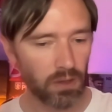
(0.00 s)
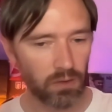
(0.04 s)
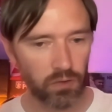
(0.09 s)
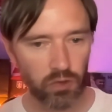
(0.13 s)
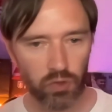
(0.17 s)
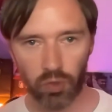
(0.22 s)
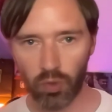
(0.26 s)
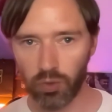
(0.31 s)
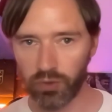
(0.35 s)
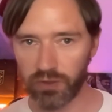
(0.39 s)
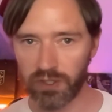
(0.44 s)

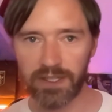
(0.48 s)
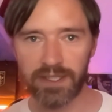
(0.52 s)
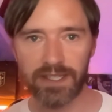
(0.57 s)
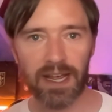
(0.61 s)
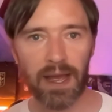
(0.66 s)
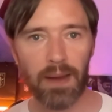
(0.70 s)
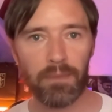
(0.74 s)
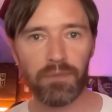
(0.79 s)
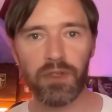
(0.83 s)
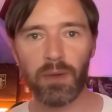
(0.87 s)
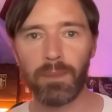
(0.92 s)
talked in
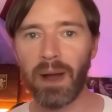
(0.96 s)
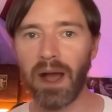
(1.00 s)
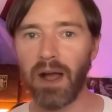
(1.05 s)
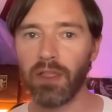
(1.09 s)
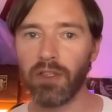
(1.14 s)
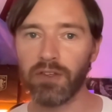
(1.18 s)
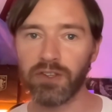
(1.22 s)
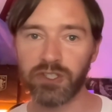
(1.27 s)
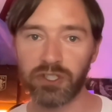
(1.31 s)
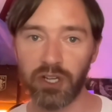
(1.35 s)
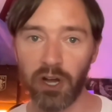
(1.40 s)
depth about
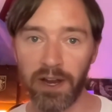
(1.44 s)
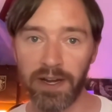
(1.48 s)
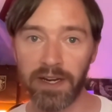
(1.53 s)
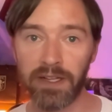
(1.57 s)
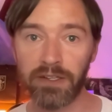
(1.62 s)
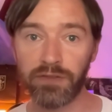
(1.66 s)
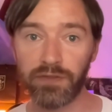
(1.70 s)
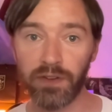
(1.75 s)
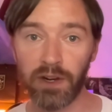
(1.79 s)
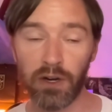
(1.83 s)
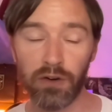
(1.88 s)
the
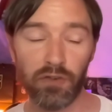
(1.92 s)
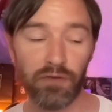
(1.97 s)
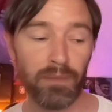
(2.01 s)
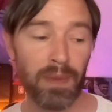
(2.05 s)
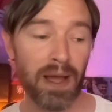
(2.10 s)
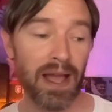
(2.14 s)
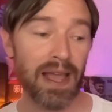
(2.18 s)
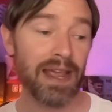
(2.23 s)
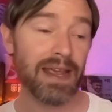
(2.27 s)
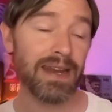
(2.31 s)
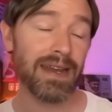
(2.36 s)
signings Villa have
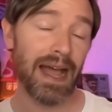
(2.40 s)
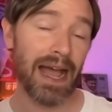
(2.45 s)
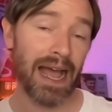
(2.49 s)
made